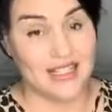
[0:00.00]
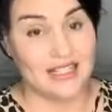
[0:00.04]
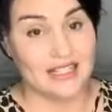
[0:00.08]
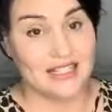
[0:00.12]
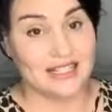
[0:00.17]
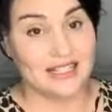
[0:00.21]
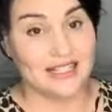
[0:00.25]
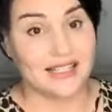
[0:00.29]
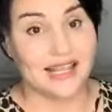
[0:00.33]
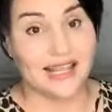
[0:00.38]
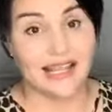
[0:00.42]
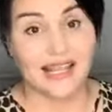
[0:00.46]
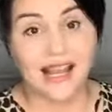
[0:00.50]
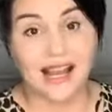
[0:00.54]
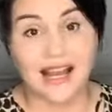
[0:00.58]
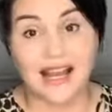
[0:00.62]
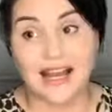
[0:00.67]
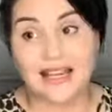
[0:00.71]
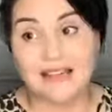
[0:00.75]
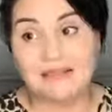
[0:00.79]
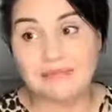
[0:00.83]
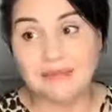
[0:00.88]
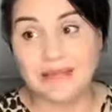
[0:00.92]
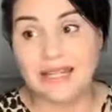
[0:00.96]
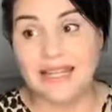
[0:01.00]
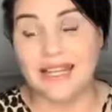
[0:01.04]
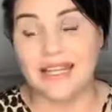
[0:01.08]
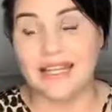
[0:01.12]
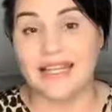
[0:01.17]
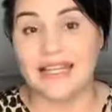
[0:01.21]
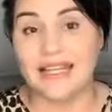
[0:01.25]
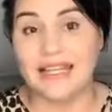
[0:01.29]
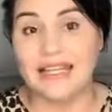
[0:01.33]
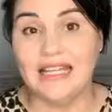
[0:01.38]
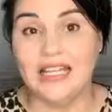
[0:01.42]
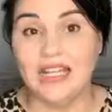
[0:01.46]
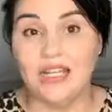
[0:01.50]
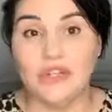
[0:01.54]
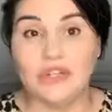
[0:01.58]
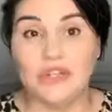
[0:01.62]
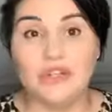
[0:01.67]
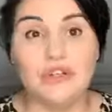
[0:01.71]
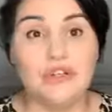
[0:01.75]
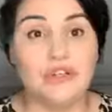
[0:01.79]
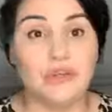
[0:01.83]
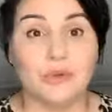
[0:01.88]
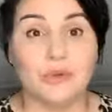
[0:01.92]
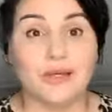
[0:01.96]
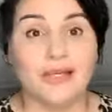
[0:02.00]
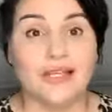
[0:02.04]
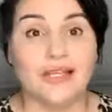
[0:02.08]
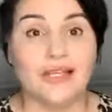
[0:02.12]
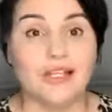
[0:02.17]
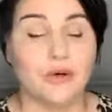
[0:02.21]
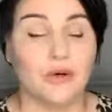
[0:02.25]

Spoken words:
So there can't be any doing